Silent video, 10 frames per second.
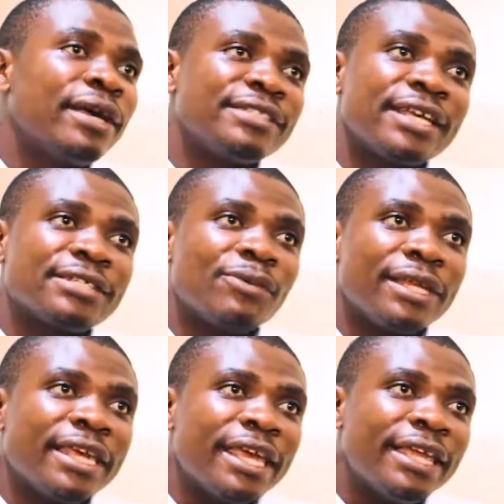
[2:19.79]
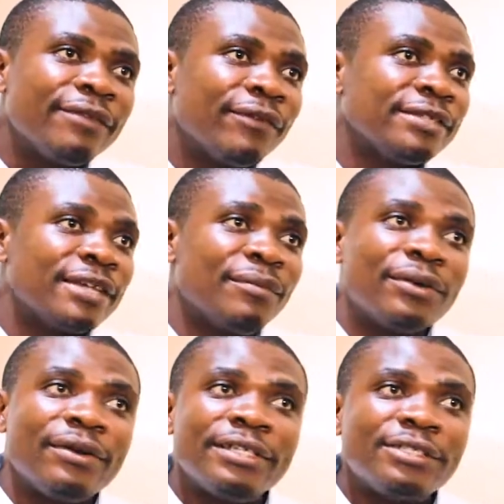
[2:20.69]
excess weight gain, for
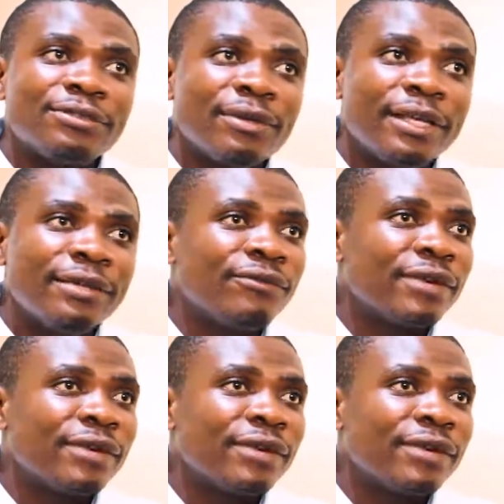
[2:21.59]
example, insulin